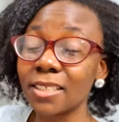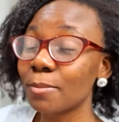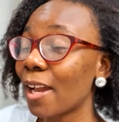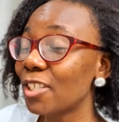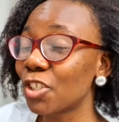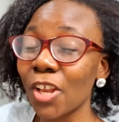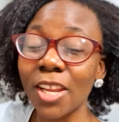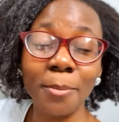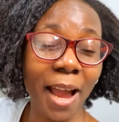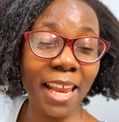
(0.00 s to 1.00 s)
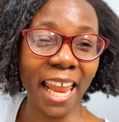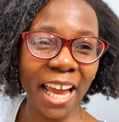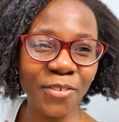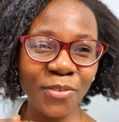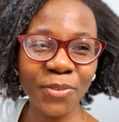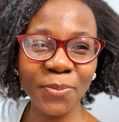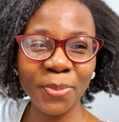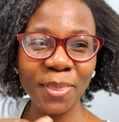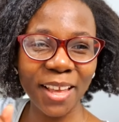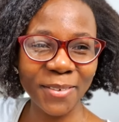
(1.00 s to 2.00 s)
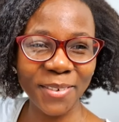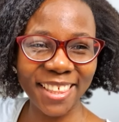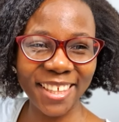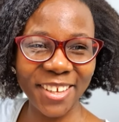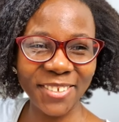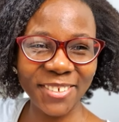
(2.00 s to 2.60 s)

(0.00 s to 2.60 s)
my journey, my life with you.